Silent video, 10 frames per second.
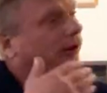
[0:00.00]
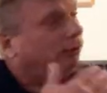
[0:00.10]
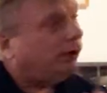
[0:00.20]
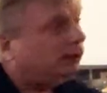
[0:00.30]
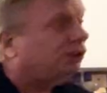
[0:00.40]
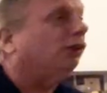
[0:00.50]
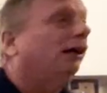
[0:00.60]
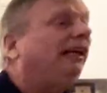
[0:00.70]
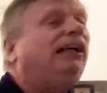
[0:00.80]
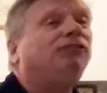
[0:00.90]
You want to
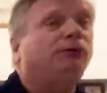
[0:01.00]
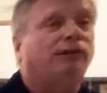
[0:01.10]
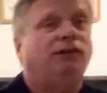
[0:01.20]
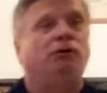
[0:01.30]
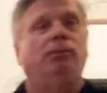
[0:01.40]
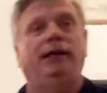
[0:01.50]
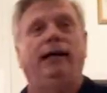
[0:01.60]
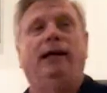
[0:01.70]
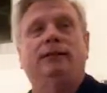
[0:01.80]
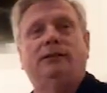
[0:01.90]
start even with
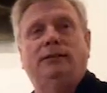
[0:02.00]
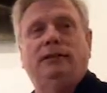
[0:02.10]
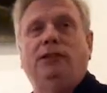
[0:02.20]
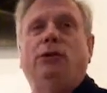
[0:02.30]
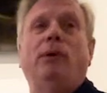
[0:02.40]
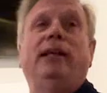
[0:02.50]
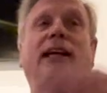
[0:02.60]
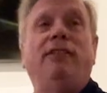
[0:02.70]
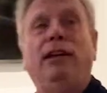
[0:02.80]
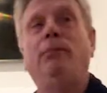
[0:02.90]
everybody else. You don't want to
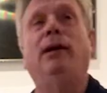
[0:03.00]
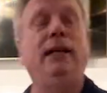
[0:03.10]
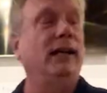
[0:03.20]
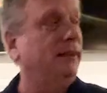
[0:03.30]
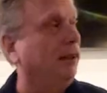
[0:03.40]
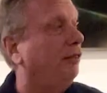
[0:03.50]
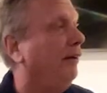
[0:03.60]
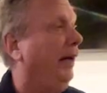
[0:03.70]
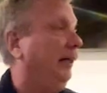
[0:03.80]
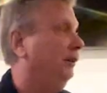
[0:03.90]
give anybody else an
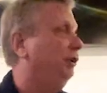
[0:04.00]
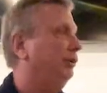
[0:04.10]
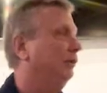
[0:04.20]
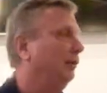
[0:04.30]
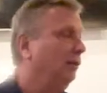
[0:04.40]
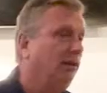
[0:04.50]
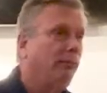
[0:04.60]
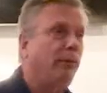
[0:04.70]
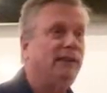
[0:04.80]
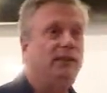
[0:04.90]
advantage
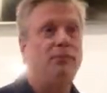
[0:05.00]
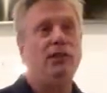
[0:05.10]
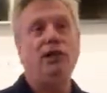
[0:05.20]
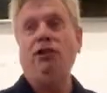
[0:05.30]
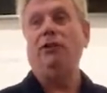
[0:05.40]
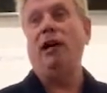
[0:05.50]
by something that you're